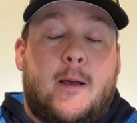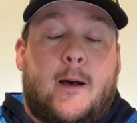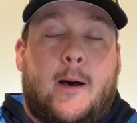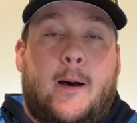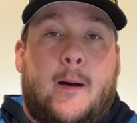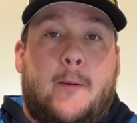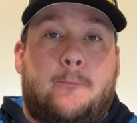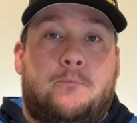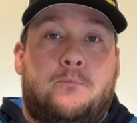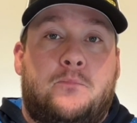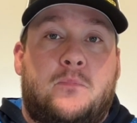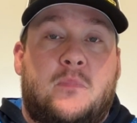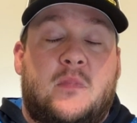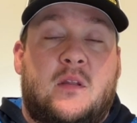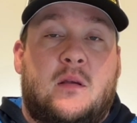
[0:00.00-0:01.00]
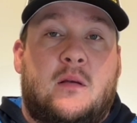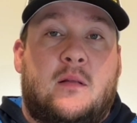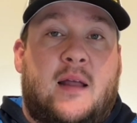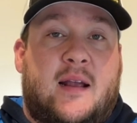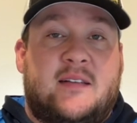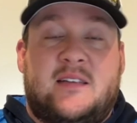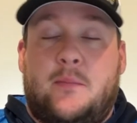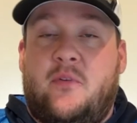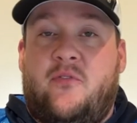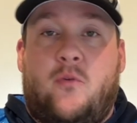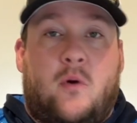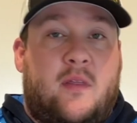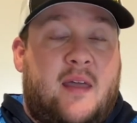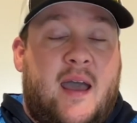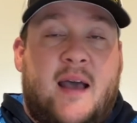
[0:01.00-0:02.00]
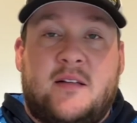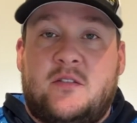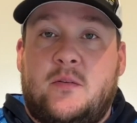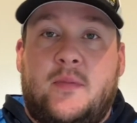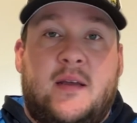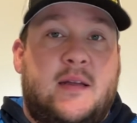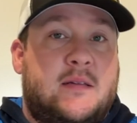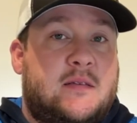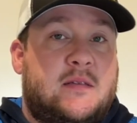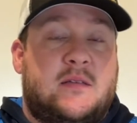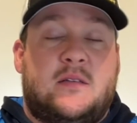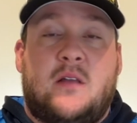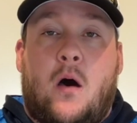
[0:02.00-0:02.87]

Like I said before, the estimates,